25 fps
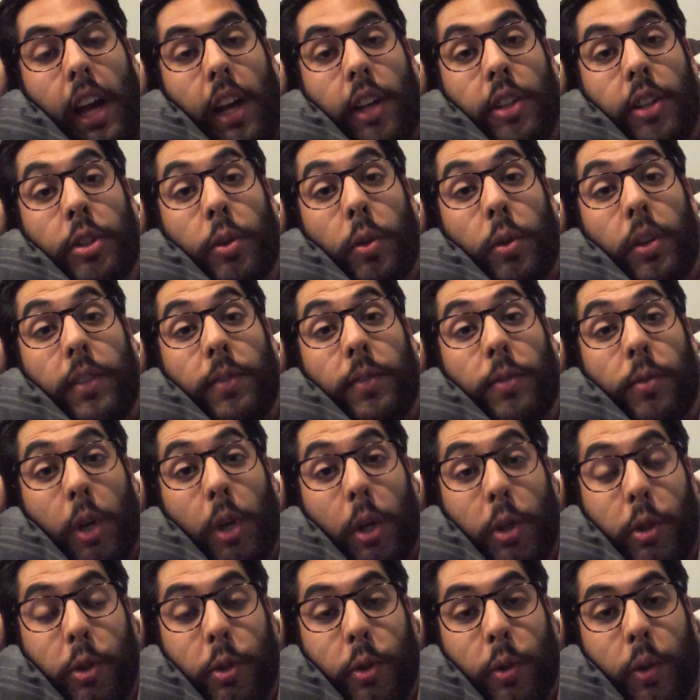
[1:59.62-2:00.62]
sort of
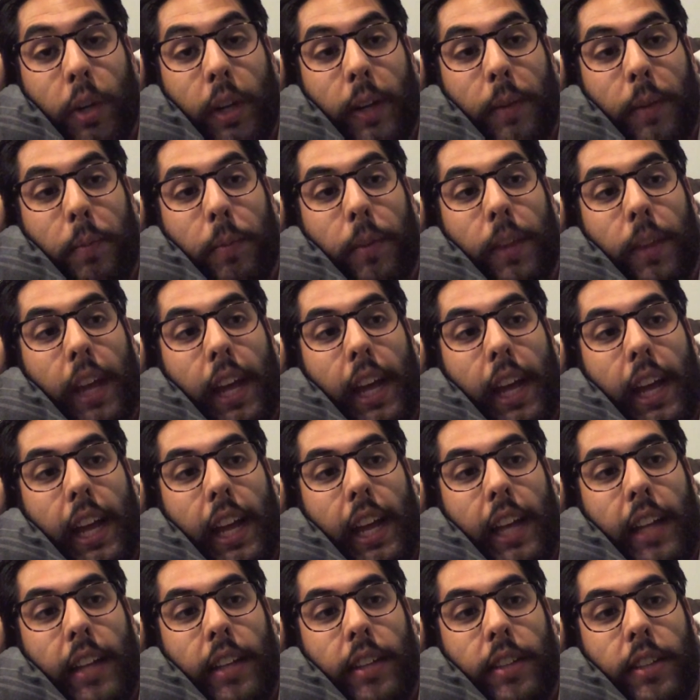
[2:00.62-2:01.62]
road trip that
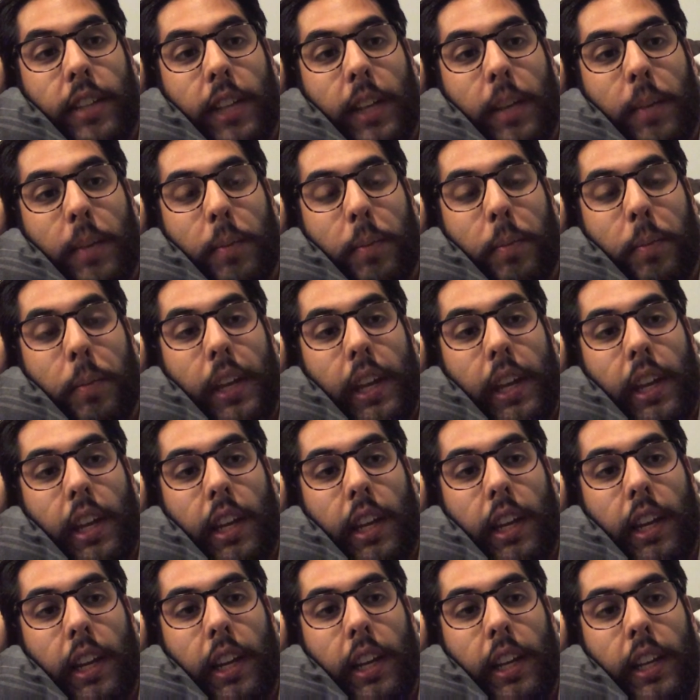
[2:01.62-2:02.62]
ends up
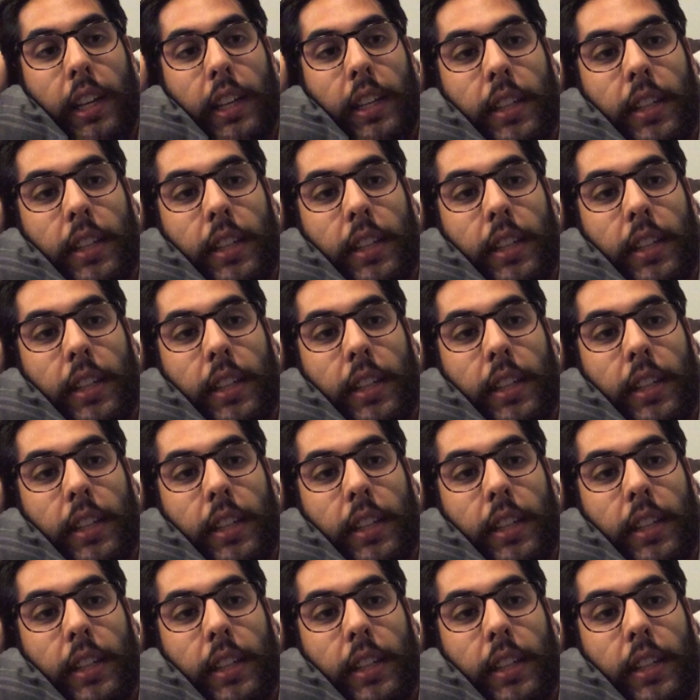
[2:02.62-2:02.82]
being